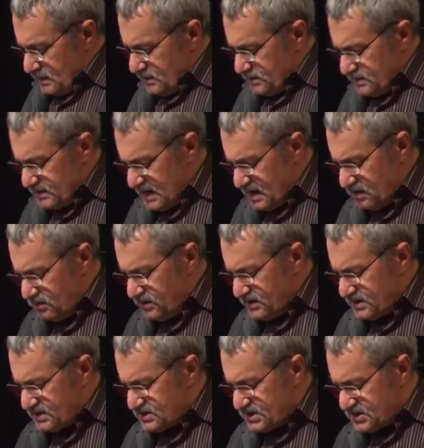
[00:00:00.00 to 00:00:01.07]
Not only
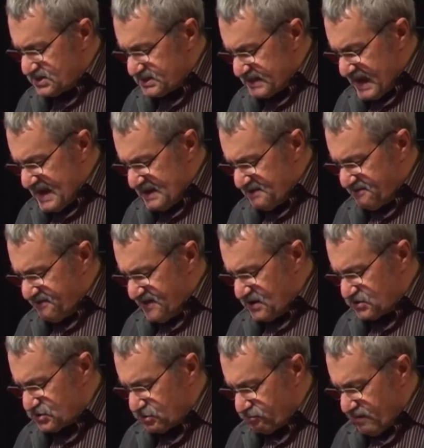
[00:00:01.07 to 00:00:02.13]
does the state fail
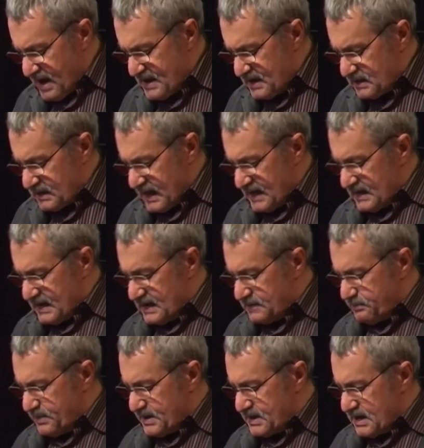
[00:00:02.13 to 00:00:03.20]
to regulate, it
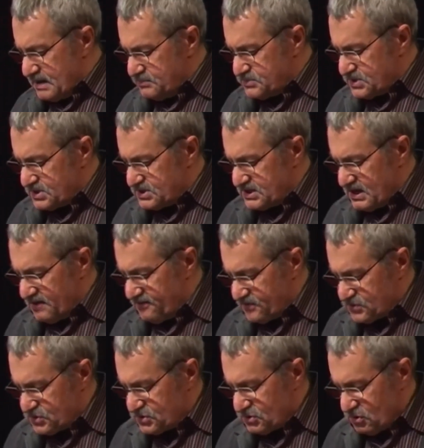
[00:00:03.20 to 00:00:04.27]
becomes itself a
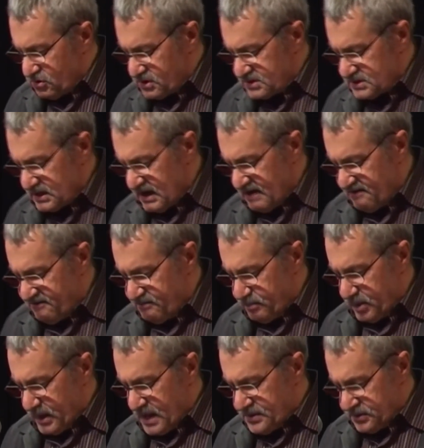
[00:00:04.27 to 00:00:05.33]
source of
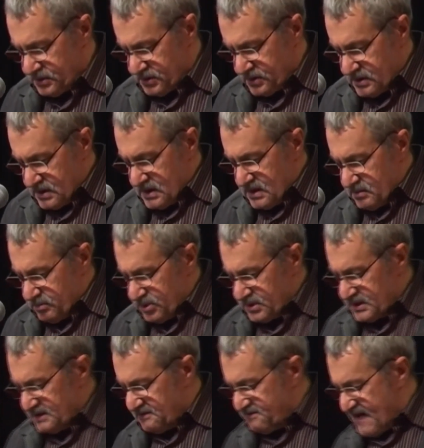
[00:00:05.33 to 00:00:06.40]
plunder.
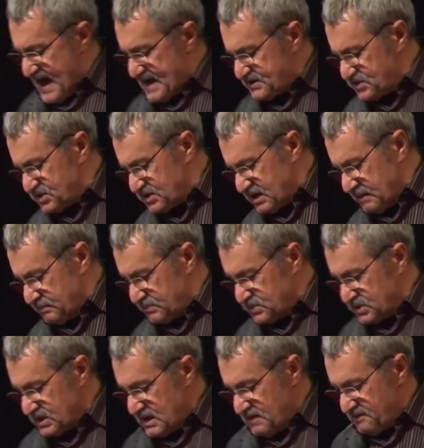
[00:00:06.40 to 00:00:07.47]
pulling vast sums
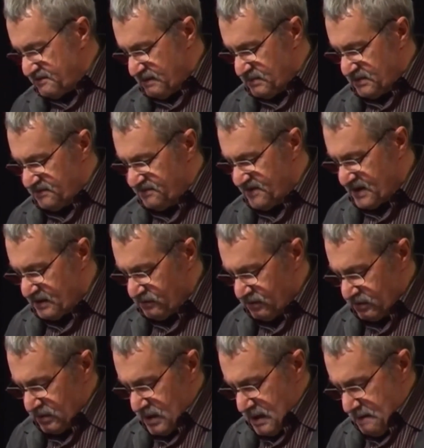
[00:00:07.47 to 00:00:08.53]
from the
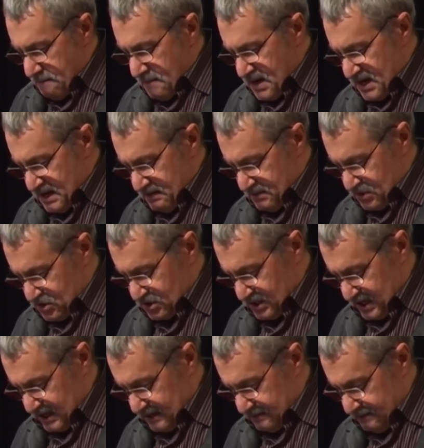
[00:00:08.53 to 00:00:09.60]
federal money
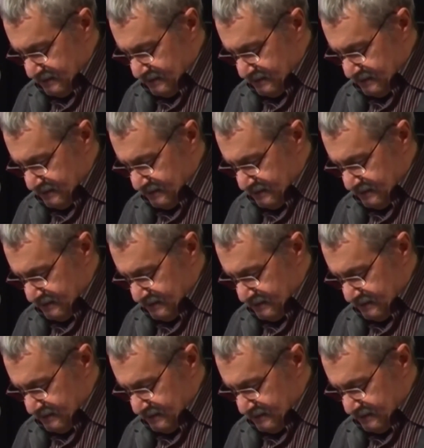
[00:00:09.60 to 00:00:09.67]
machine.